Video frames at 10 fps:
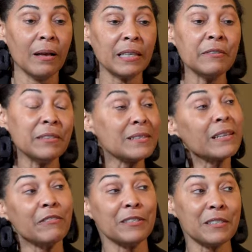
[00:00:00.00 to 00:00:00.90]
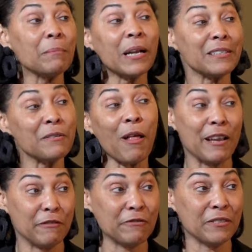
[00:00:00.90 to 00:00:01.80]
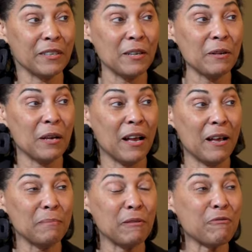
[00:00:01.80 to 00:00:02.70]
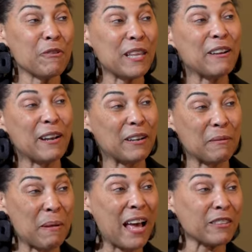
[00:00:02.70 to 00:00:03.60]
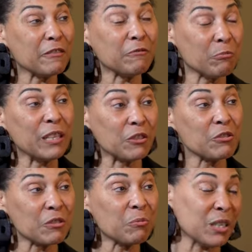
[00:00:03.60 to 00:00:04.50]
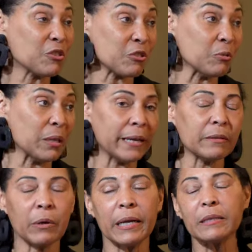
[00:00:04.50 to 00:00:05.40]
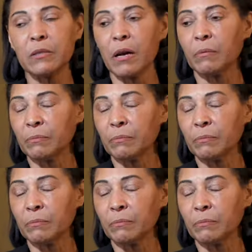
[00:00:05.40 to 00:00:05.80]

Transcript: even saving somebody's life before they go down a path of when it's too late, right? So,